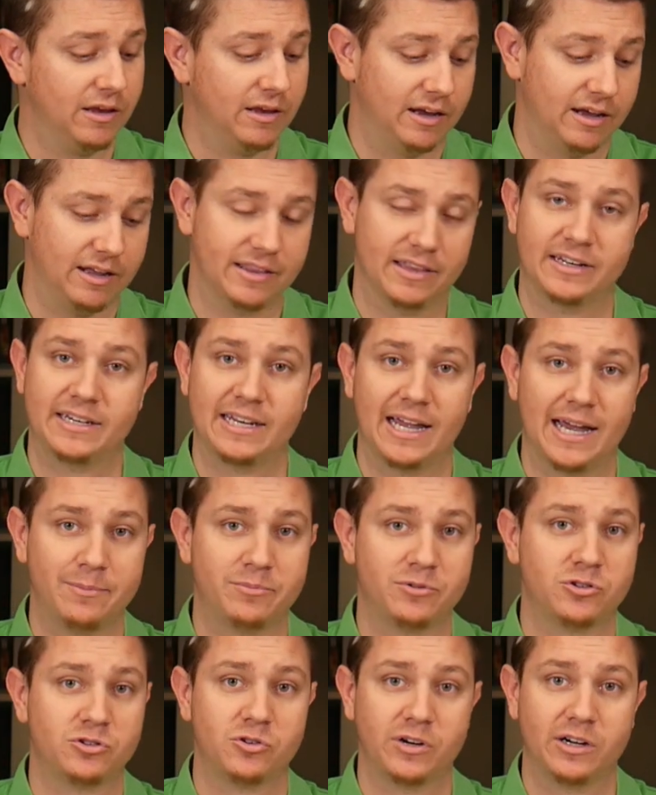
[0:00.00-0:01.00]
The
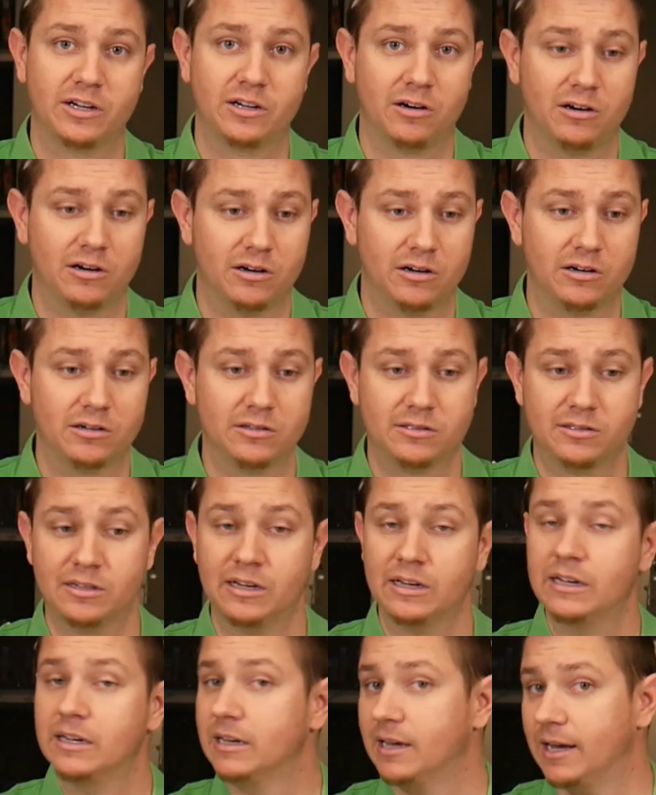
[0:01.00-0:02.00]
Tapestry cards
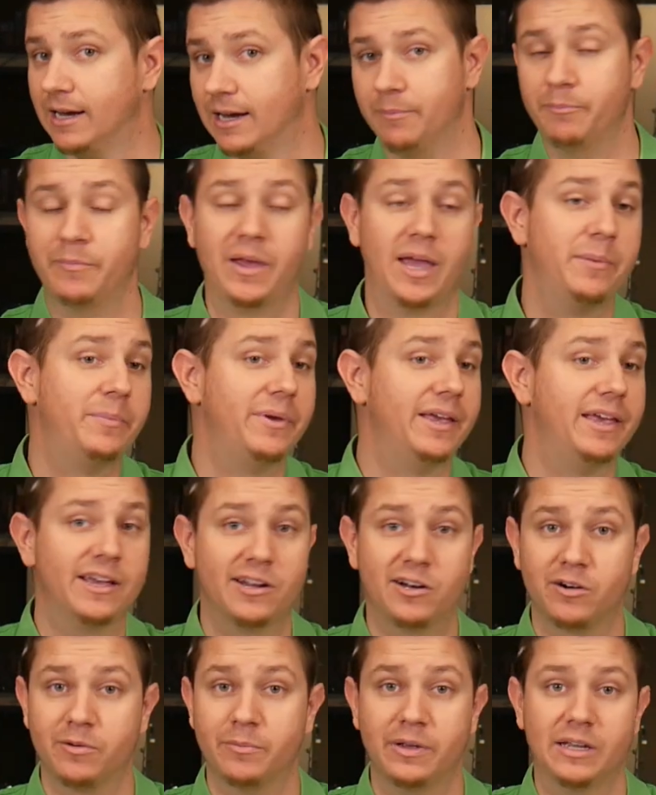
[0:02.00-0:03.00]
may be
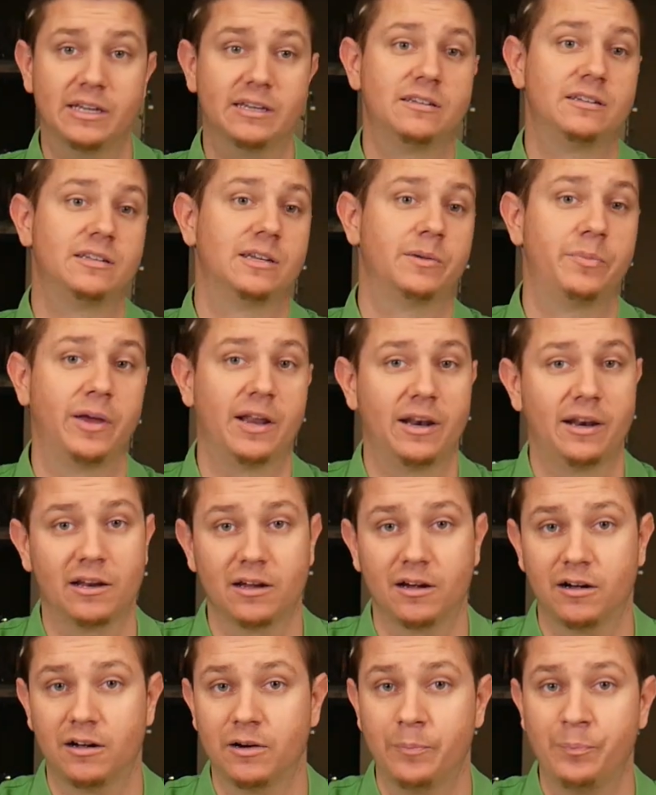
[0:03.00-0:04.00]
hit or miss depending
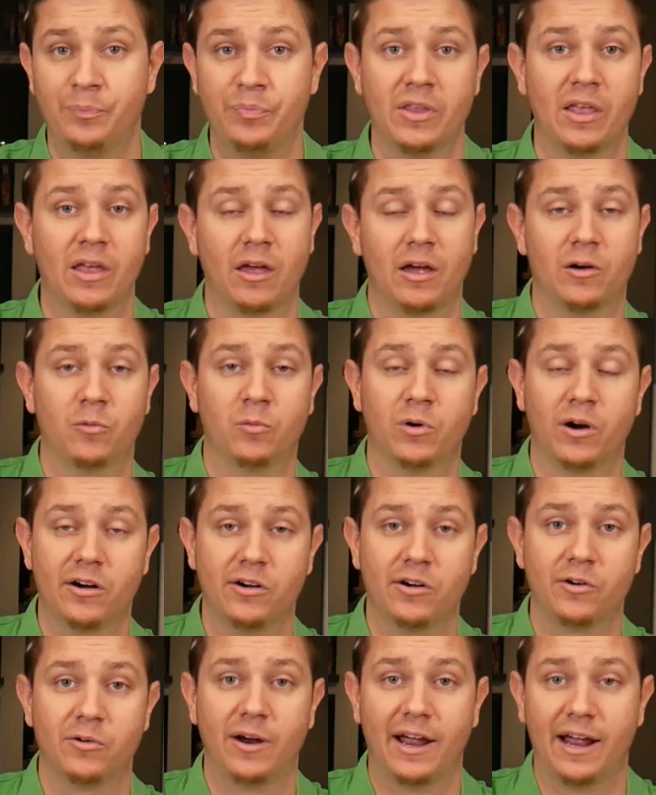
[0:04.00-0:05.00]
on where
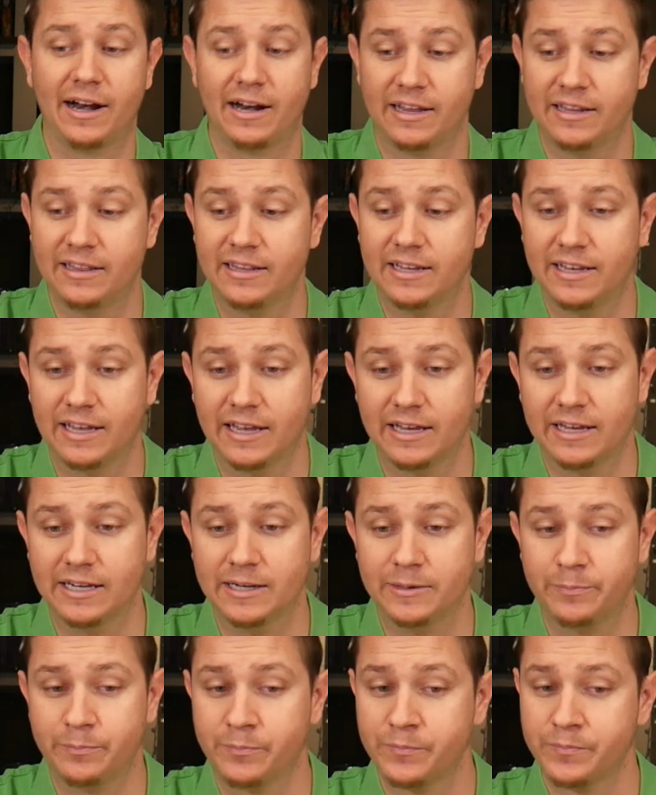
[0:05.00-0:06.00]
you're at in the
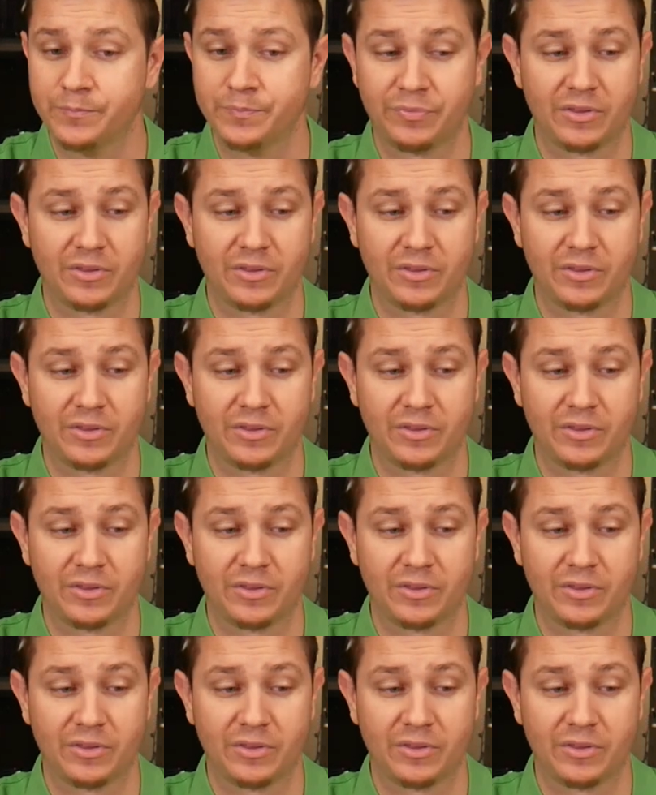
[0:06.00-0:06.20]
game.